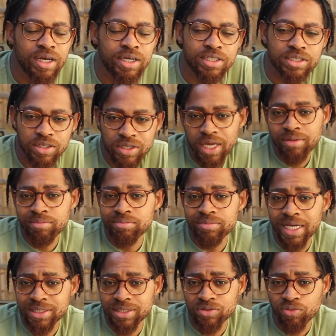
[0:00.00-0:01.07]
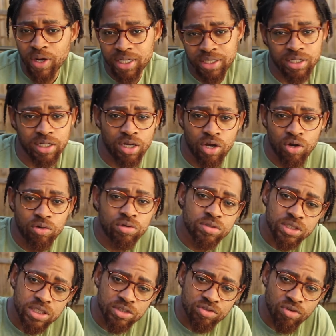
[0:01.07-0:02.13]
So yeah, that's ready to go
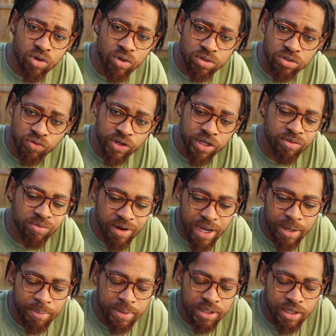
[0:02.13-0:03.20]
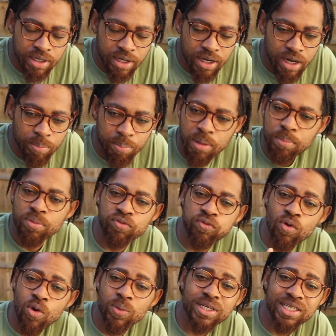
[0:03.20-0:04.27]
to throw on the rib rack. But
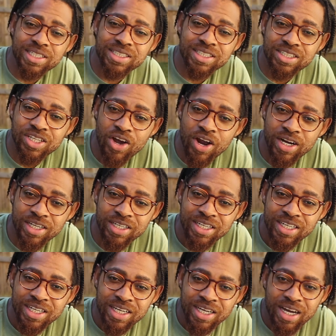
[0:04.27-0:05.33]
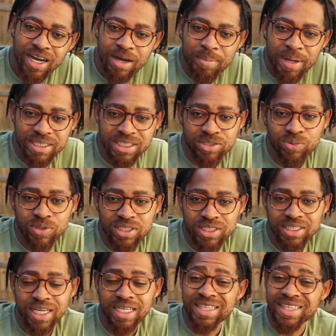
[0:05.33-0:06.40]
before we get started, I just want to
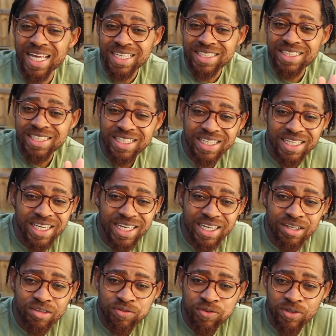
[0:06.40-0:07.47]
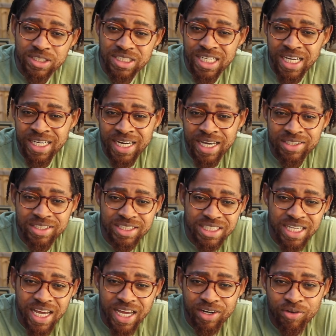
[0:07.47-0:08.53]
say thanks again for checking out the
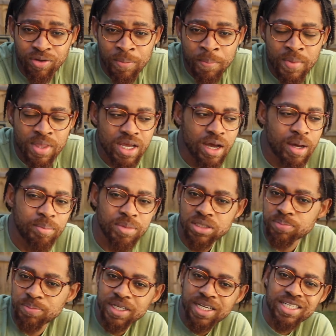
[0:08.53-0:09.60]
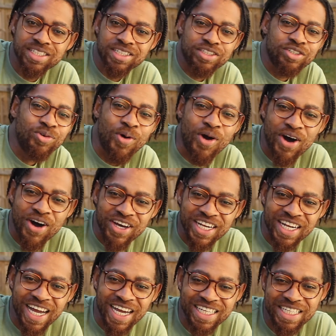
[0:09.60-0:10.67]
channel. It's because of you all
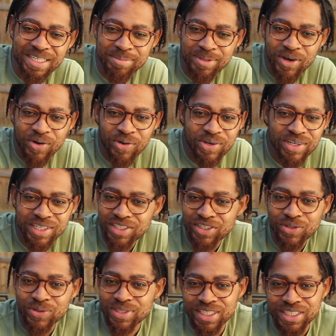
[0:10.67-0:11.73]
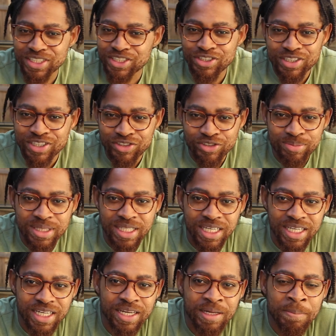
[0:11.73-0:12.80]
that I keep going and doing this YouTube
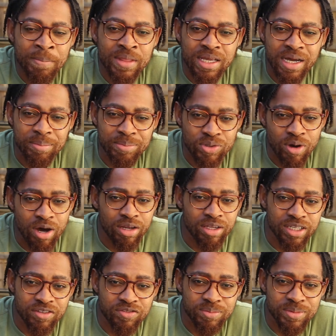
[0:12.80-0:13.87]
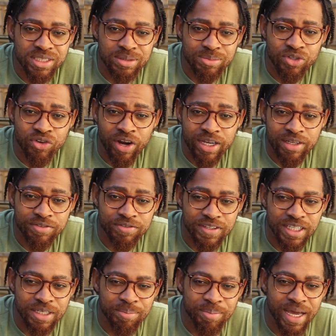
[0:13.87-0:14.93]
thing. You all are giving me some great
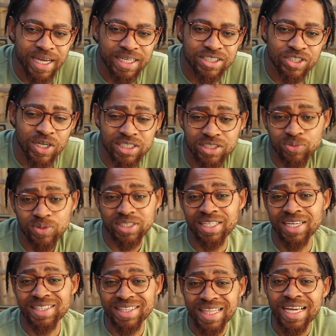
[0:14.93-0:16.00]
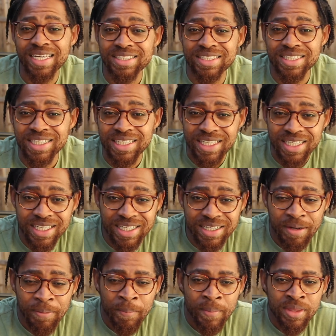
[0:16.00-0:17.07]
feedback. So I just want to say thanks again.
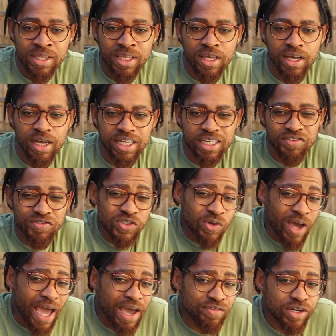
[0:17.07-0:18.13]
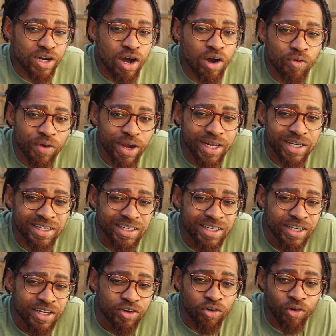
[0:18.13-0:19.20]
If you haven't already,
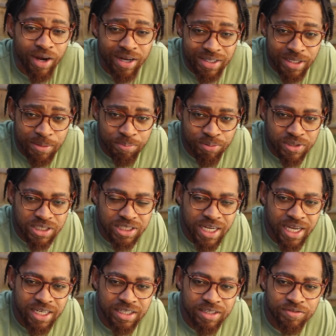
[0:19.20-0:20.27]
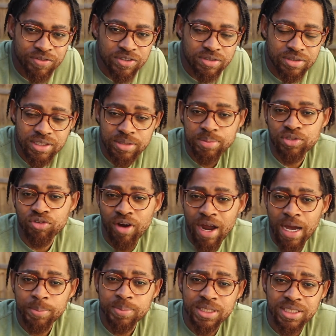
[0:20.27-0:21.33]
greatly appreciate it if you
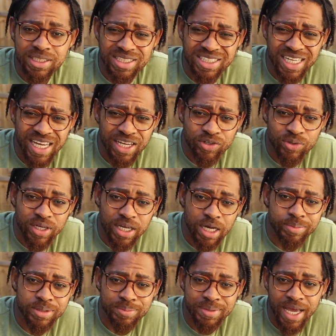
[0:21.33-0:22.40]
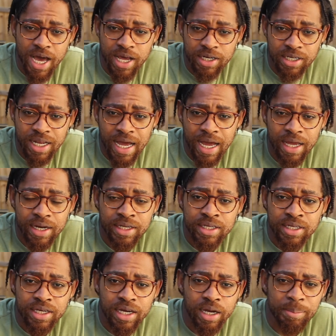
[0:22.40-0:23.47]
subscribe to the channel. It helps me out a lot,
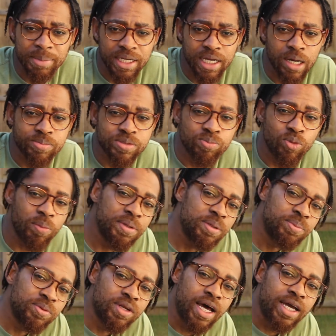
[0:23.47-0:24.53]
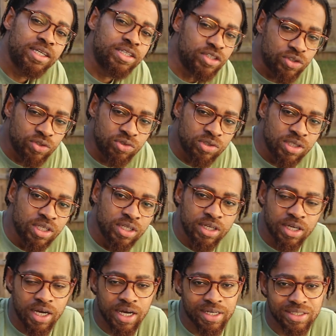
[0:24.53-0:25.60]
and it helps more people like you
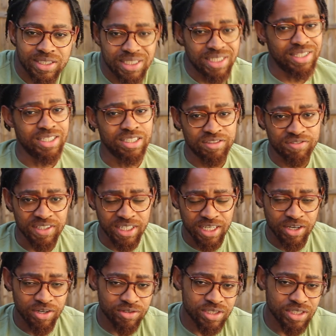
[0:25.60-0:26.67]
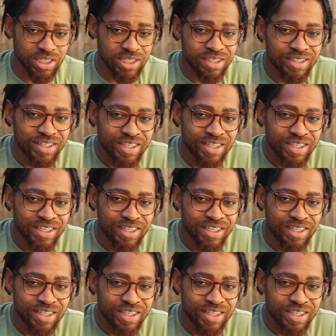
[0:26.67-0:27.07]
see these videos that